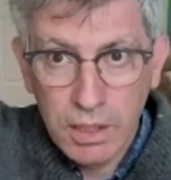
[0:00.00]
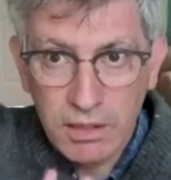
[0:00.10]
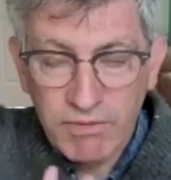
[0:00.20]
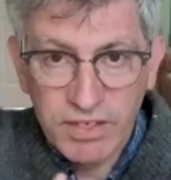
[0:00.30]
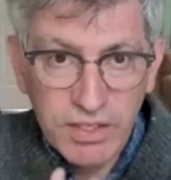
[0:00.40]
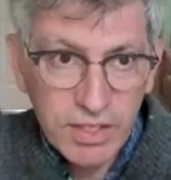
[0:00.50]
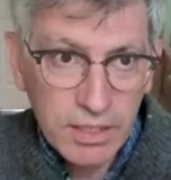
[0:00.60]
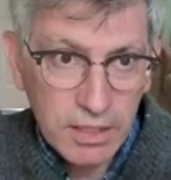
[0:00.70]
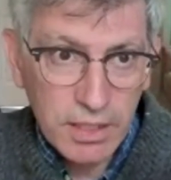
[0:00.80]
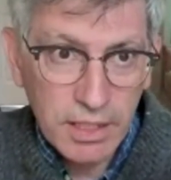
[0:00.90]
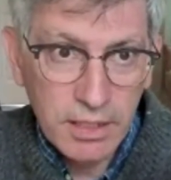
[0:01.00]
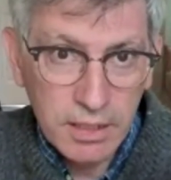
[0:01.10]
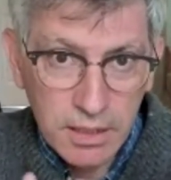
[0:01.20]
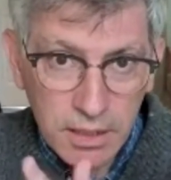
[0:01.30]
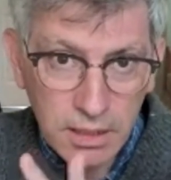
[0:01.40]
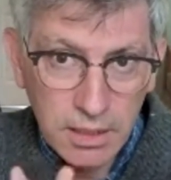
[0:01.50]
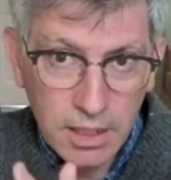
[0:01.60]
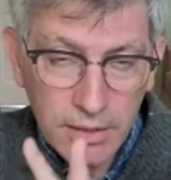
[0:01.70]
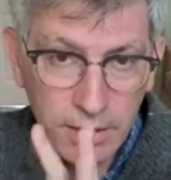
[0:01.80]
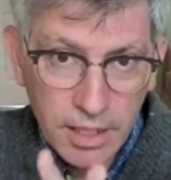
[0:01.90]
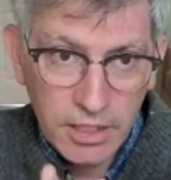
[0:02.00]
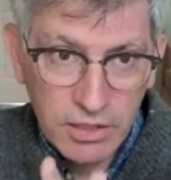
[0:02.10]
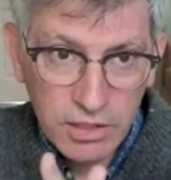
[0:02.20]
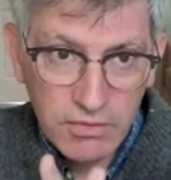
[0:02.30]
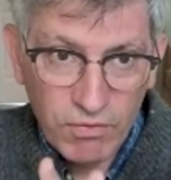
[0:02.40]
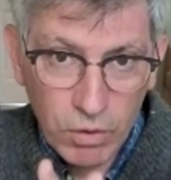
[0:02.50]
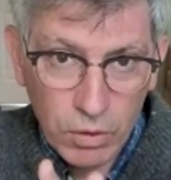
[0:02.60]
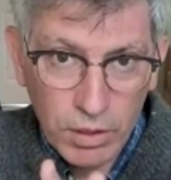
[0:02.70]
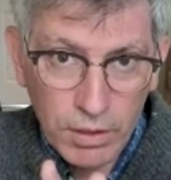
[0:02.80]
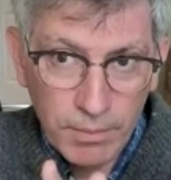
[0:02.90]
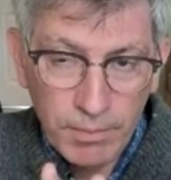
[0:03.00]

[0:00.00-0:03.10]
a facility on the next floor